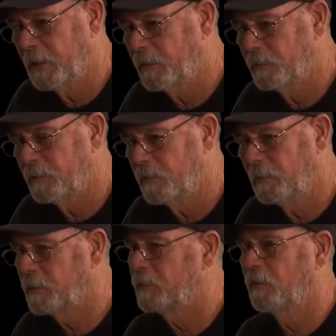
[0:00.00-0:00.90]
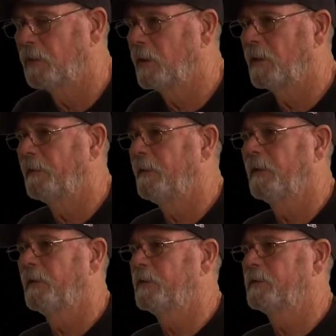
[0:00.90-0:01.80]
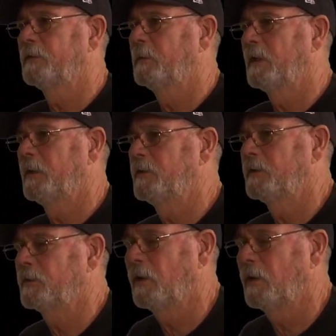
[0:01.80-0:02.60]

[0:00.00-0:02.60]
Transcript: man, there's just too much going on in there. It's just